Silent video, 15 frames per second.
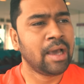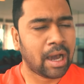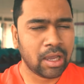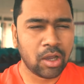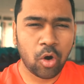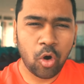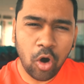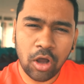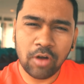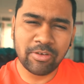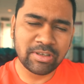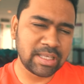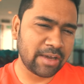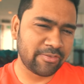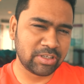I
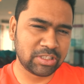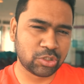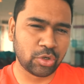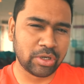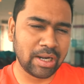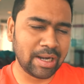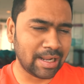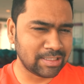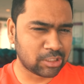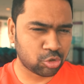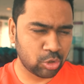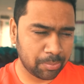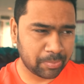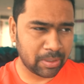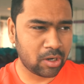always have a storyline
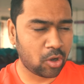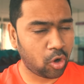scripted,